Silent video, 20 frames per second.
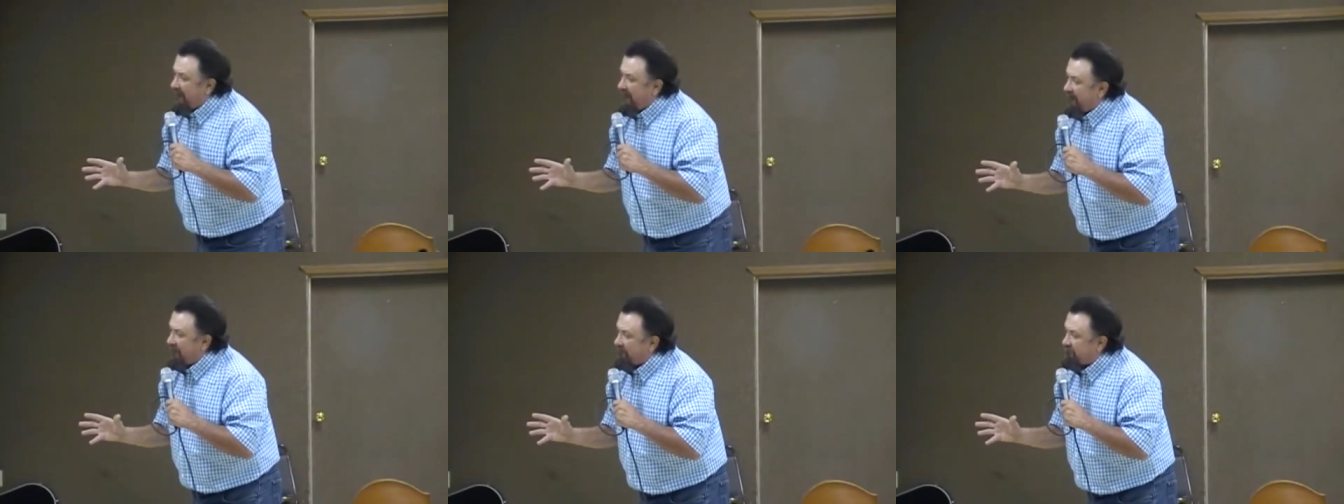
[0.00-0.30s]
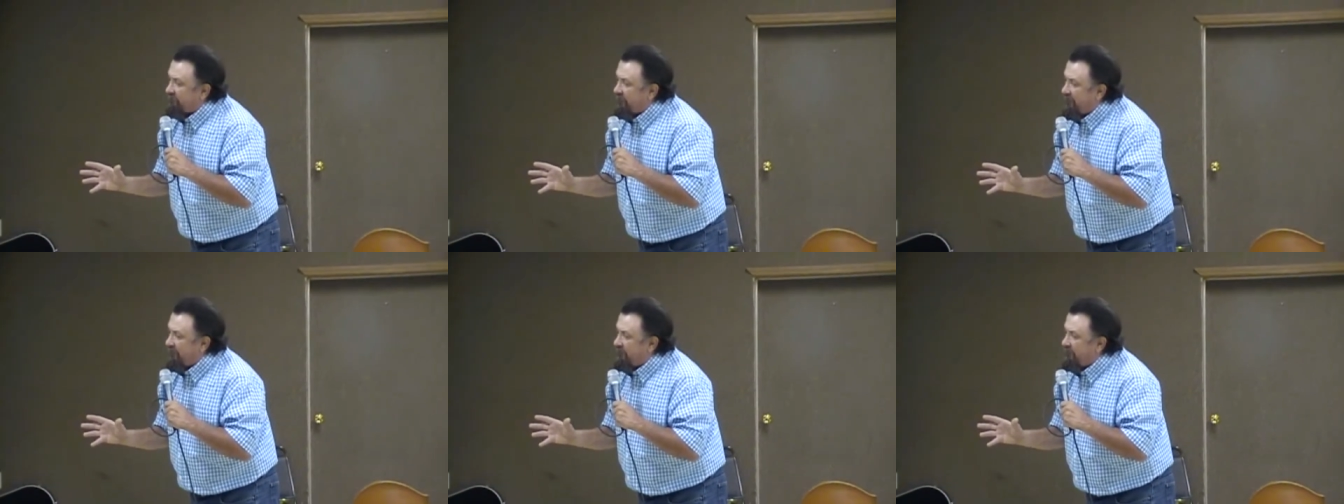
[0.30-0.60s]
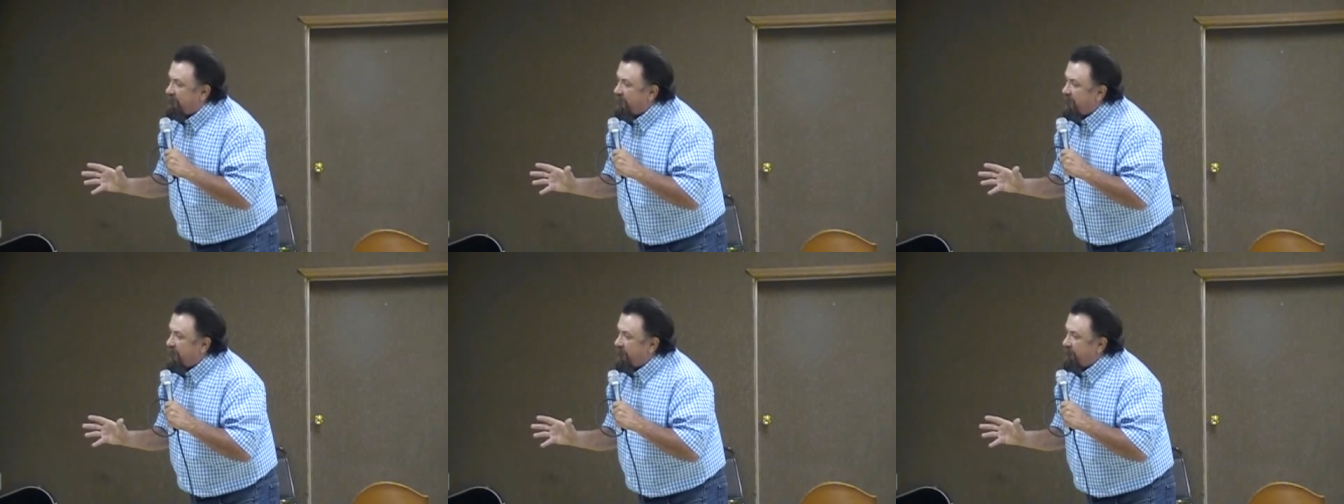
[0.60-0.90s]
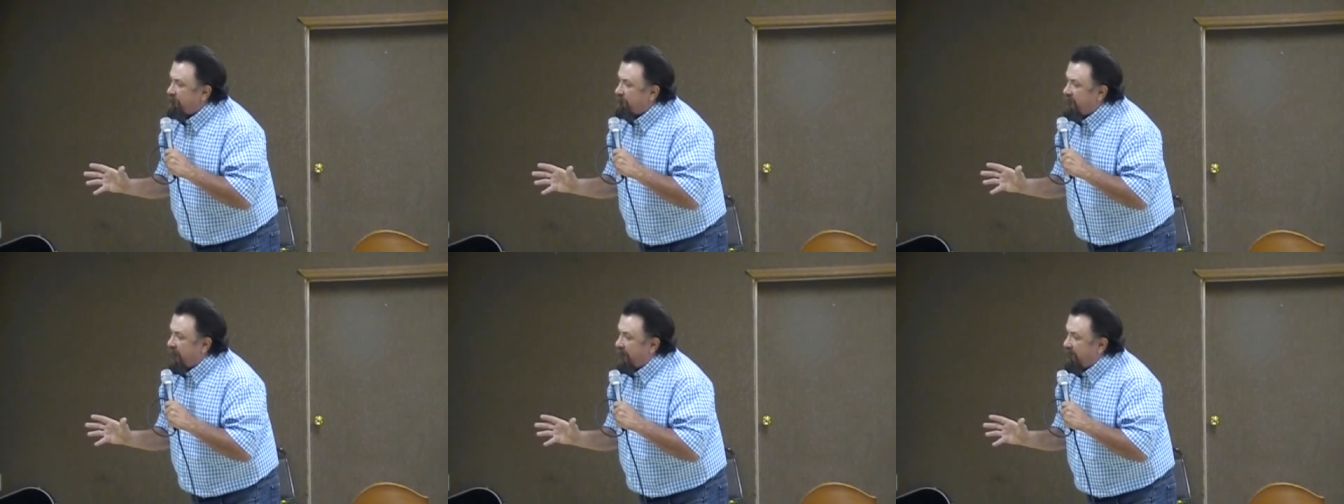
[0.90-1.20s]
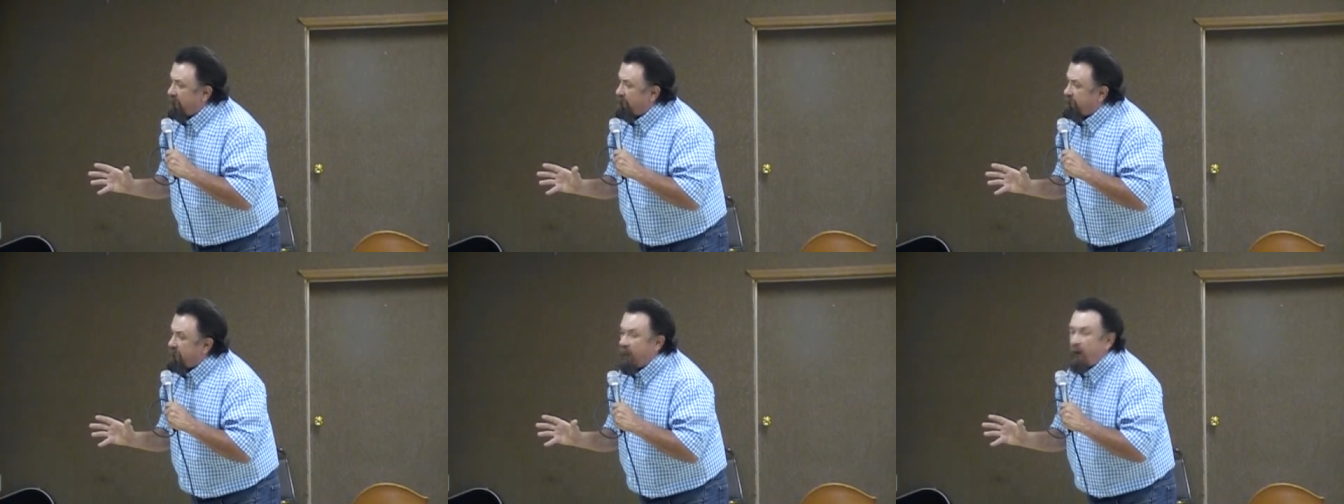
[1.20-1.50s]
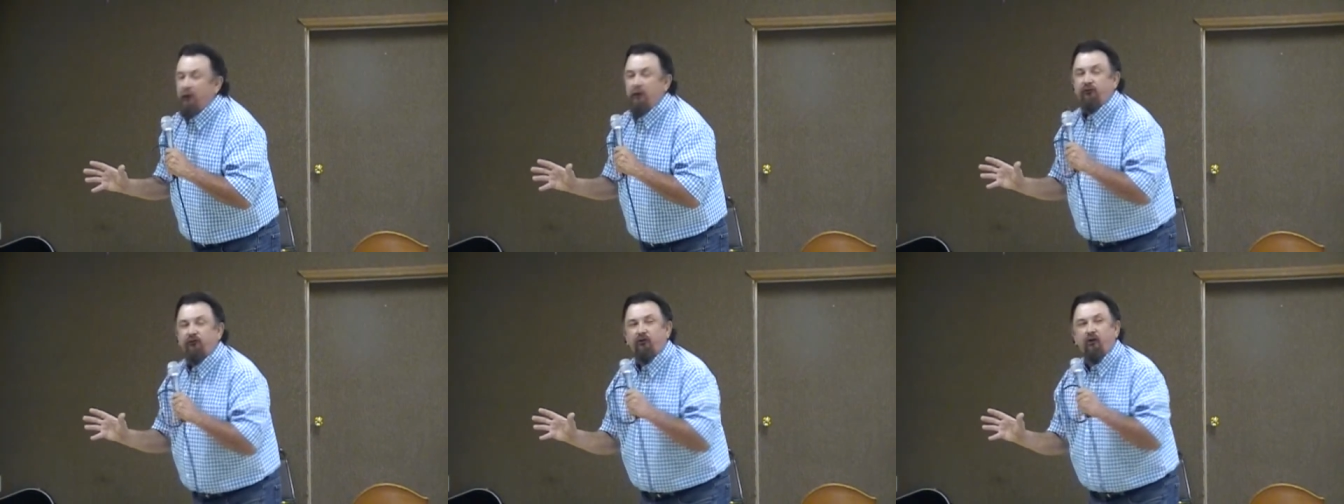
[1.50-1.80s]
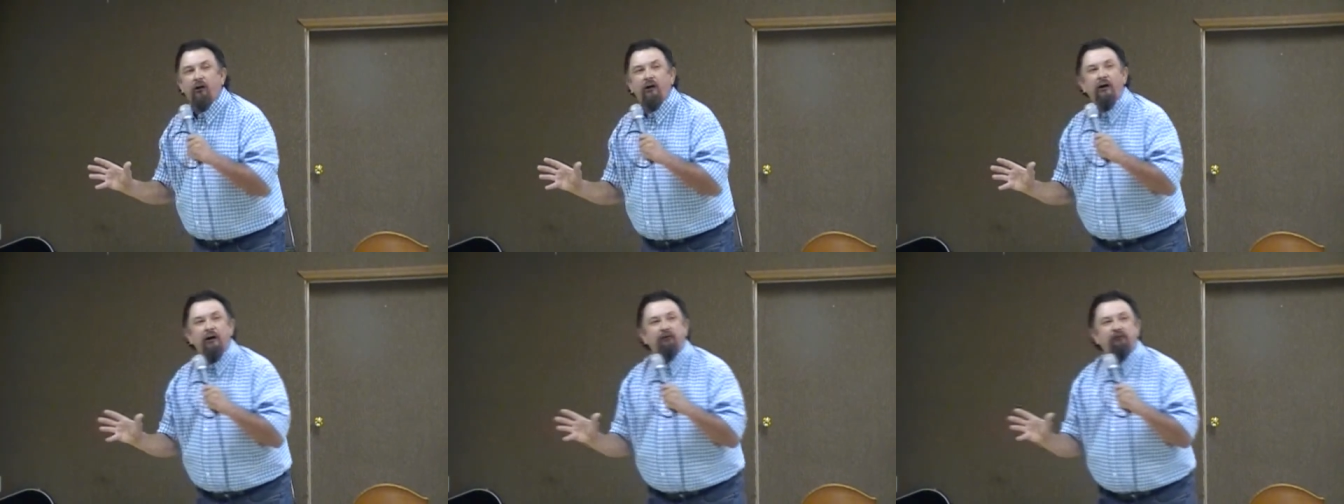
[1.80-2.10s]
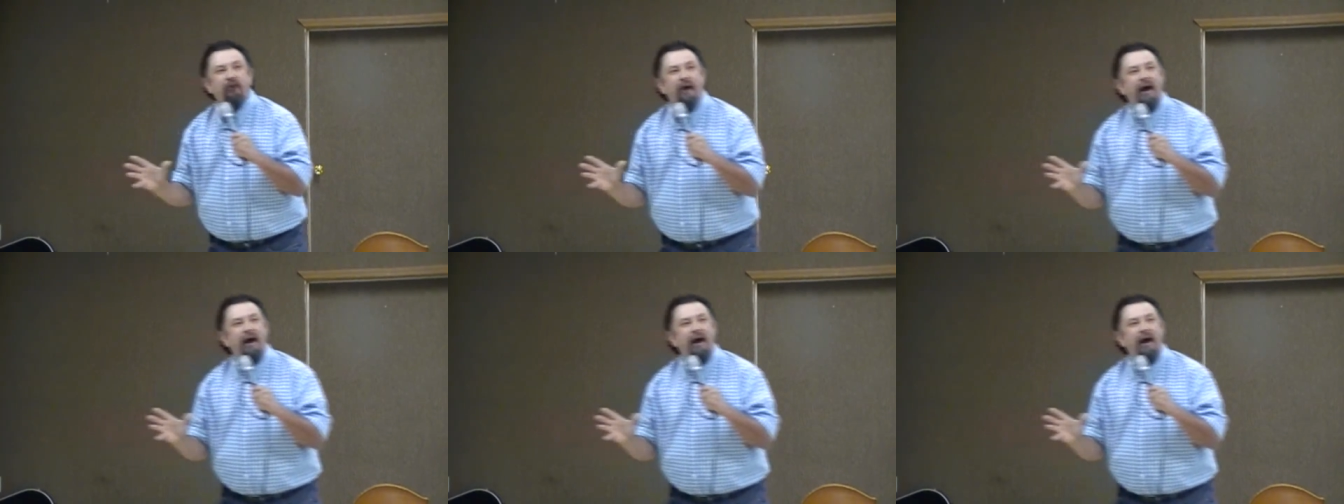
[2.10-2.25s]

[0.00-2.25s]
Man can can nurture and